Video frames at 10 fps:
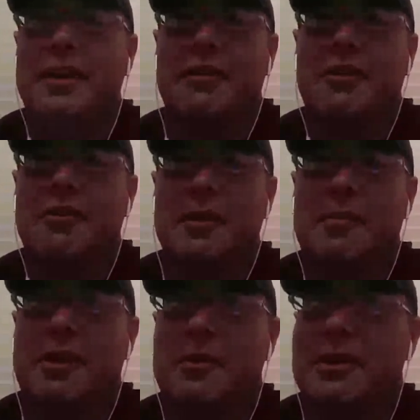like literally
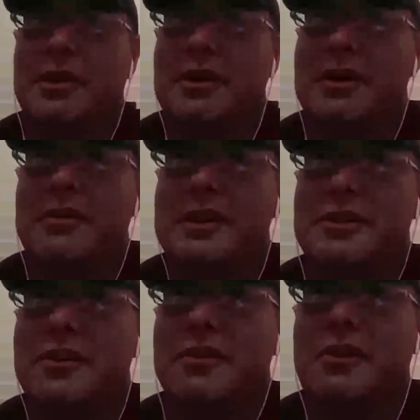probably one of the ugliest
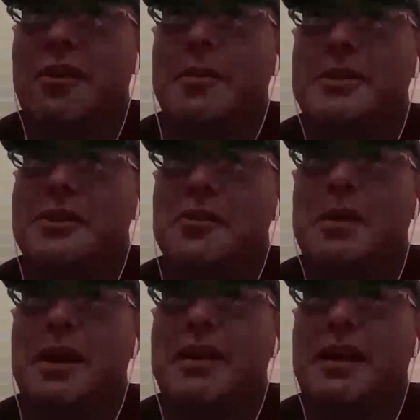jungle carpets too,
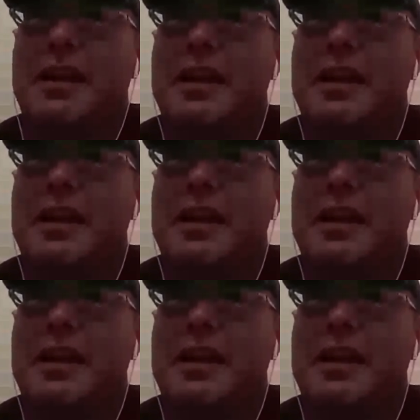but